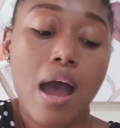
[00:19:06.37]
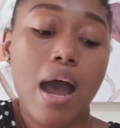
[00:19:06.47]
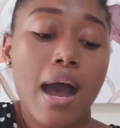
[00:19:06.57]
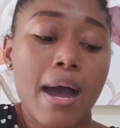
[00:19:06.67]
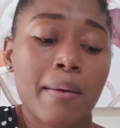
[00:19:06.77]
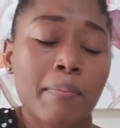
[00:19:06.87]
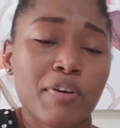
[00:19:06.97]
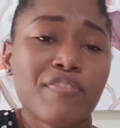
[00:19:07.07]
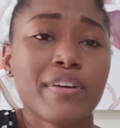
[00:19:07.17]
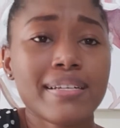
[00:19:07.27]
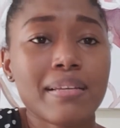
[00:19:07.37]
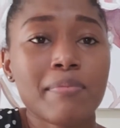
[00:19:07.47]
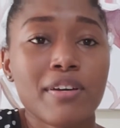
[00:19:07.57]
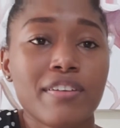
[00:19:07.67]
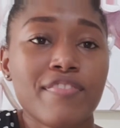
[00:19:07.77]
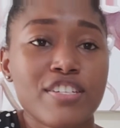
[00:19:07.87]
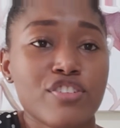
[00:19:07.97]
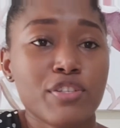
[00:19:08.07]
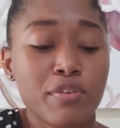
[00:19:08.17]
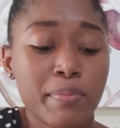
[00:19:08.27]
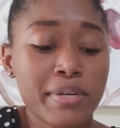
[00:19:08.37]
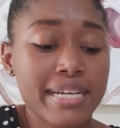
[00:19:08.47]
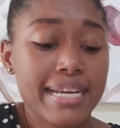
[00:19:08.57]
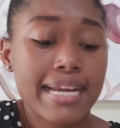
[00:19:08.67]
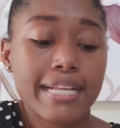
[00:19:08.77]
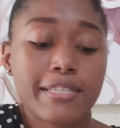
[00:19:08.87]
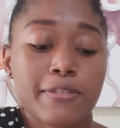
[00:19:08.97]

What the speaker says: But of course I'm gonna flesh it out more than that.